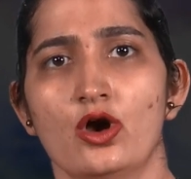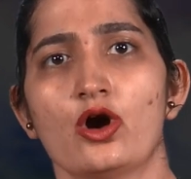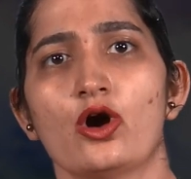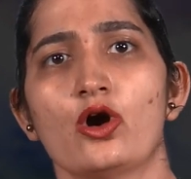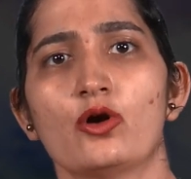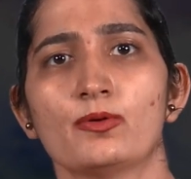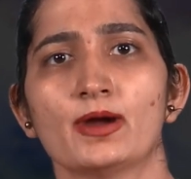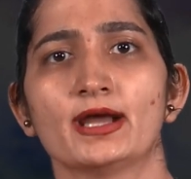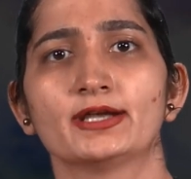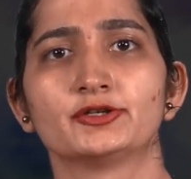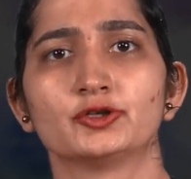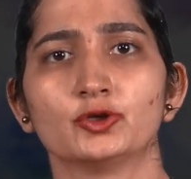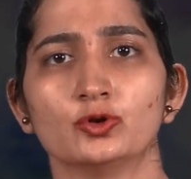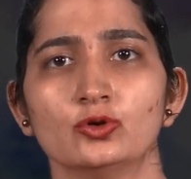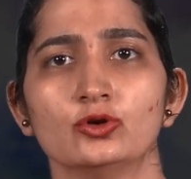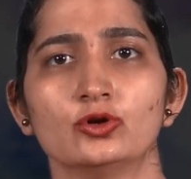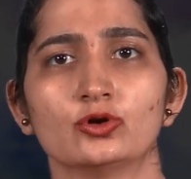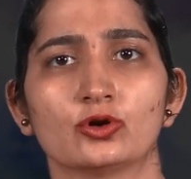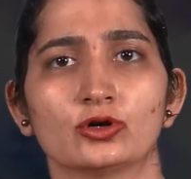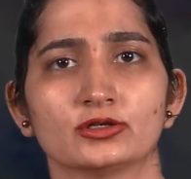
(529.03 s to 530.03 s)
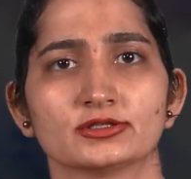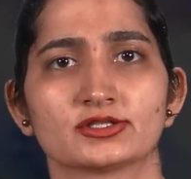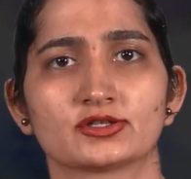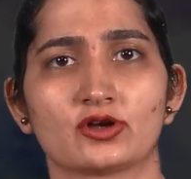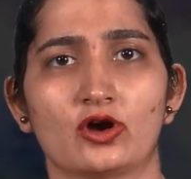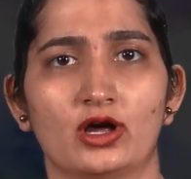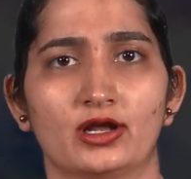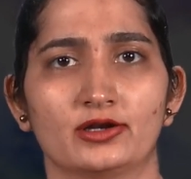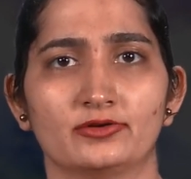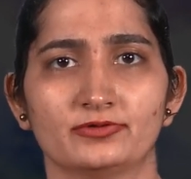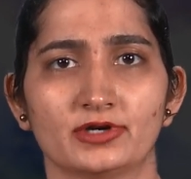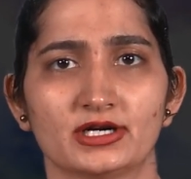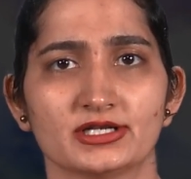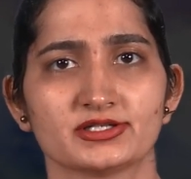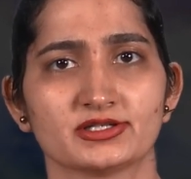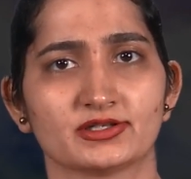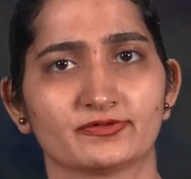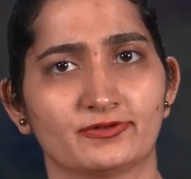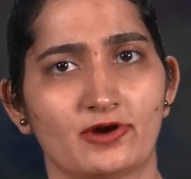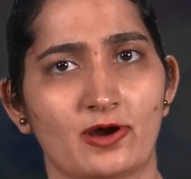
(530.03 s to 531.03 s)
or where two roads converge
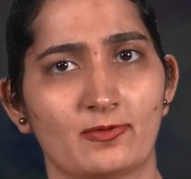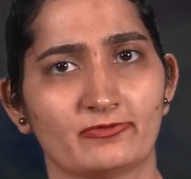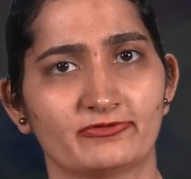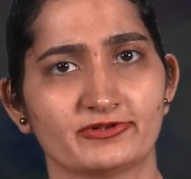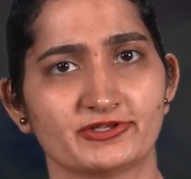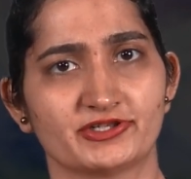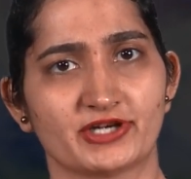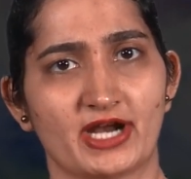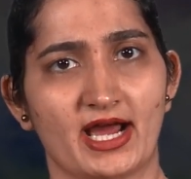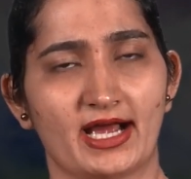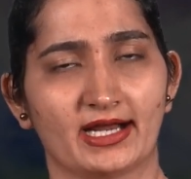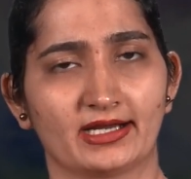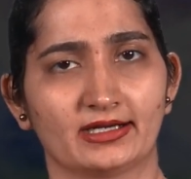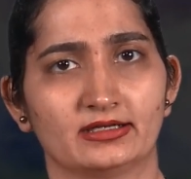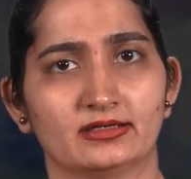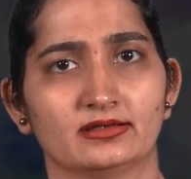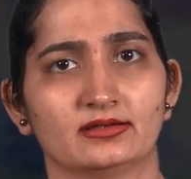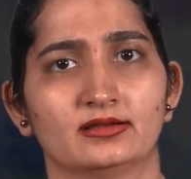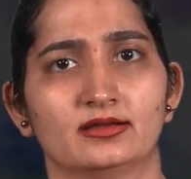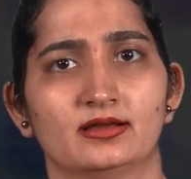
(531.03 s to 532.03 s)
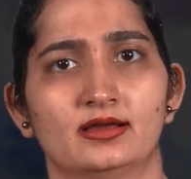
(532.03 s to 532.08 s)
in the form of a triangle.